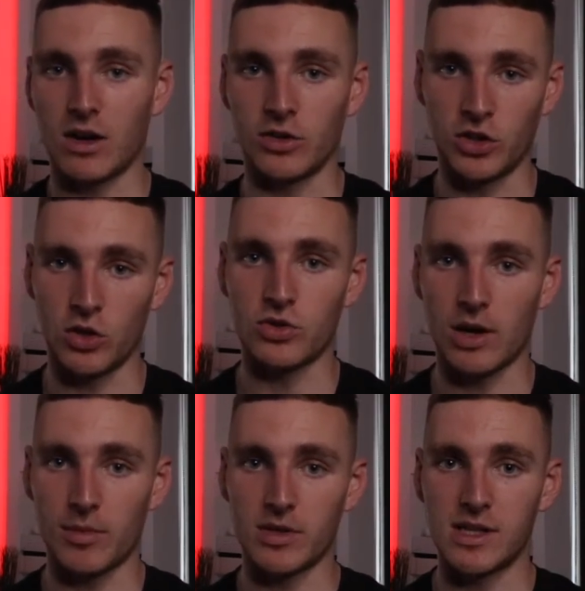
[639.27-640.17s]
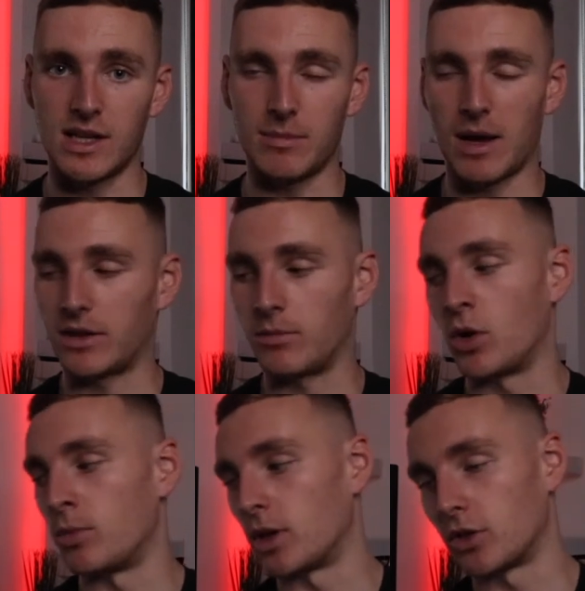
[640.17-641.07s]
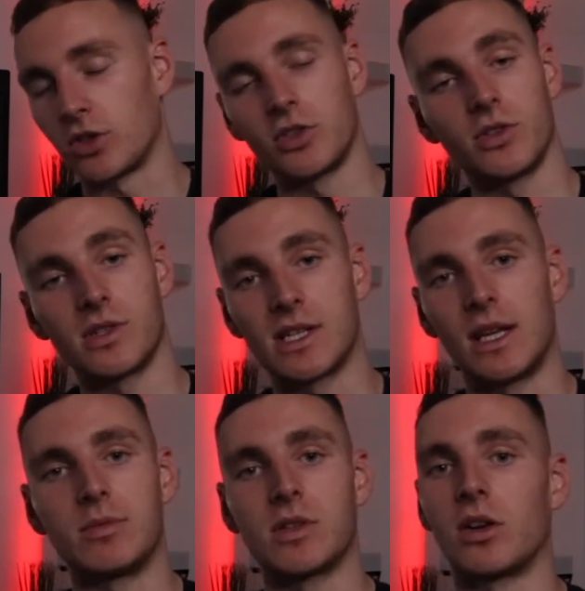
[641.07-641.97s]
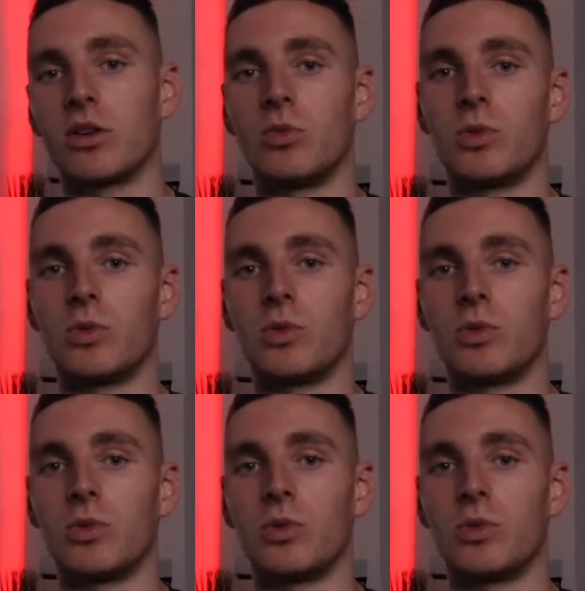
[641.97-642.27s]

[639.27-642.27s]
I do track my sleep. At the moment, I just use Sleep Cycle,